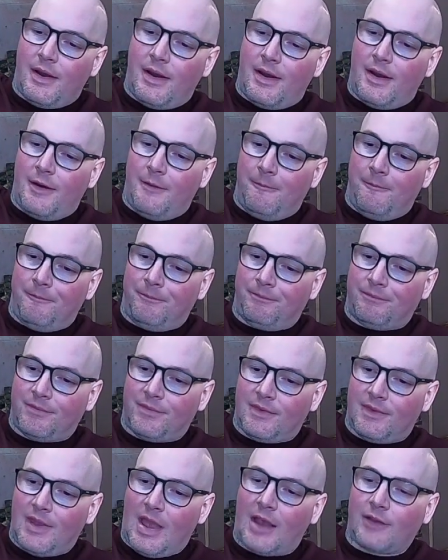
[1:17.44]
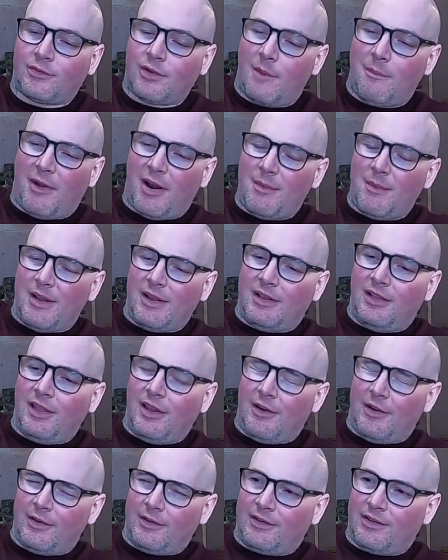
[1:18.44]
So I bought them on
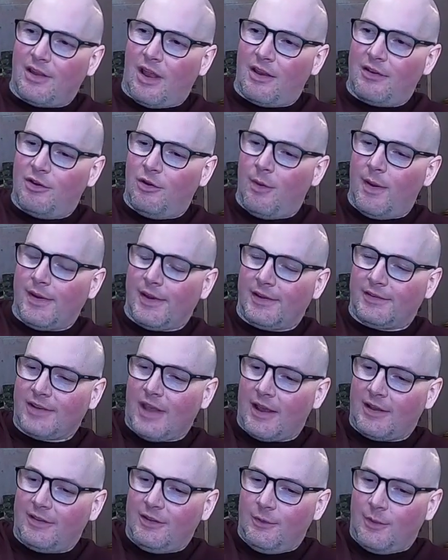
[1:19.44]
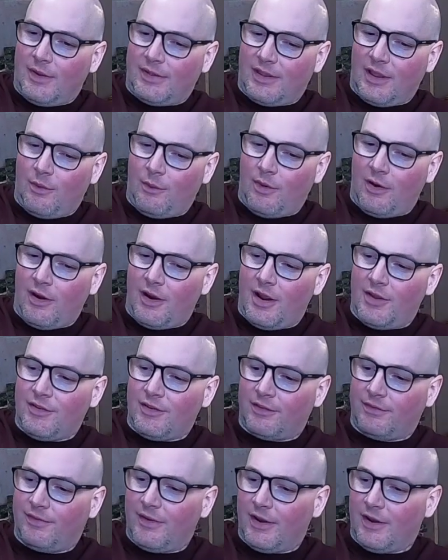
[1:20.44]
clearance, not knowing exactly what they were. I
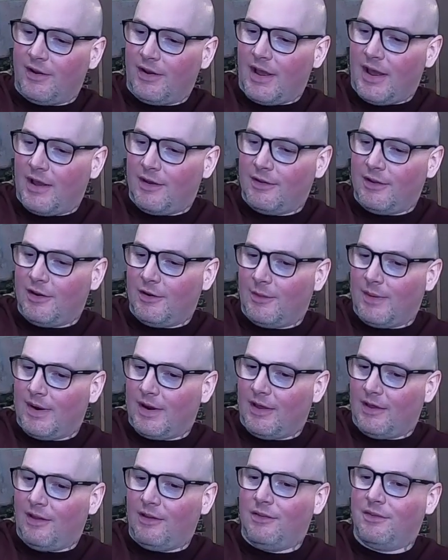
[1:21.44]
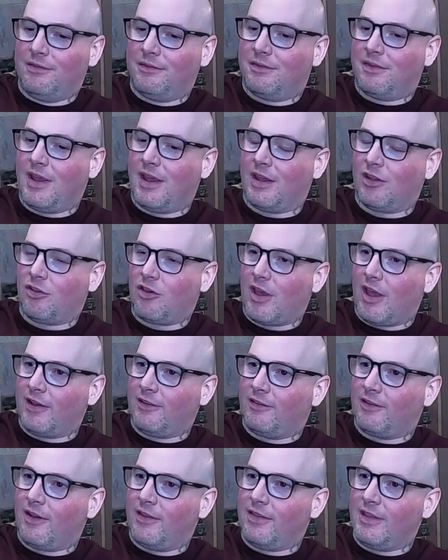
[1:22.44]
just figured, you know what, I'll take a
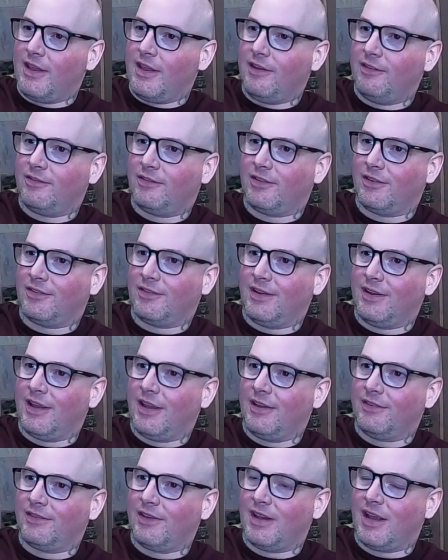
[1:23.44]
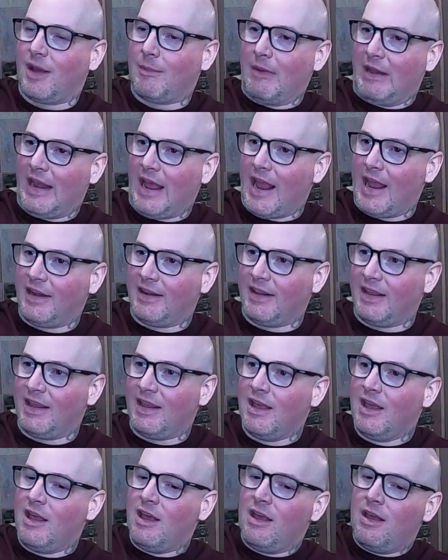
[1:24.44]
chance on these just in case they come in
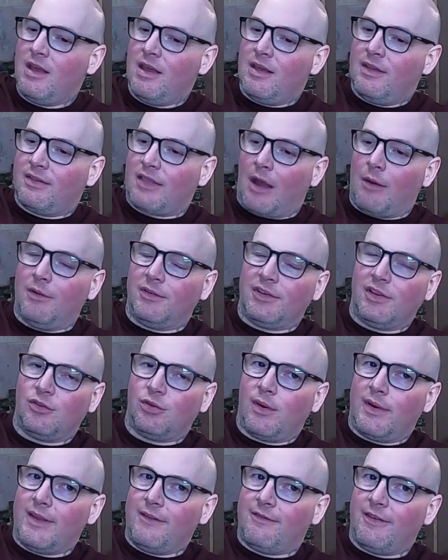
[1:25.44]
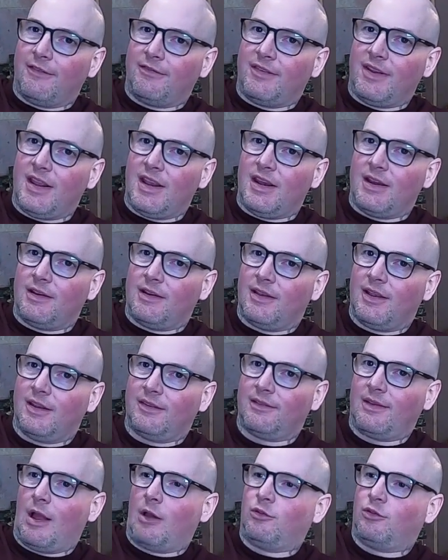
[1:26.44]
handy. That was in 2015.
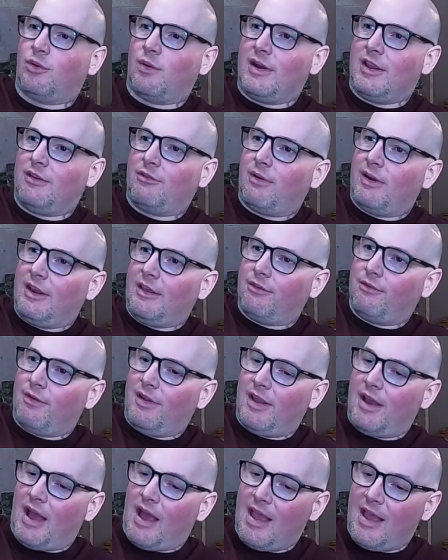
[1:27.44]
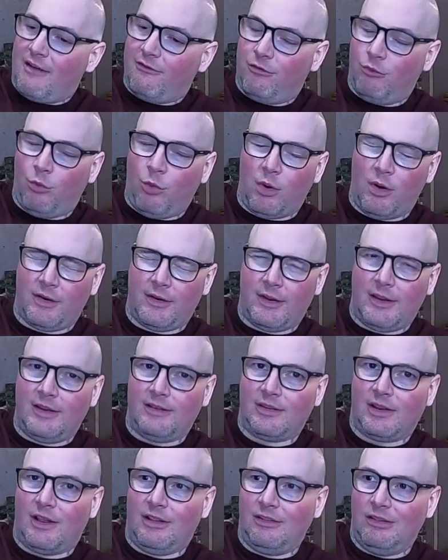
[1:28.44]
It's now 2023. I have worn
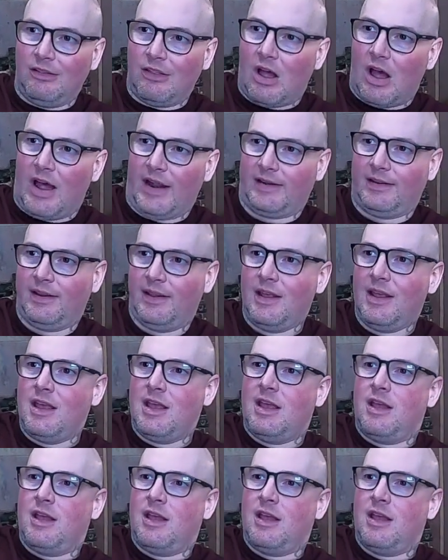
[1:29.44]
these a lot.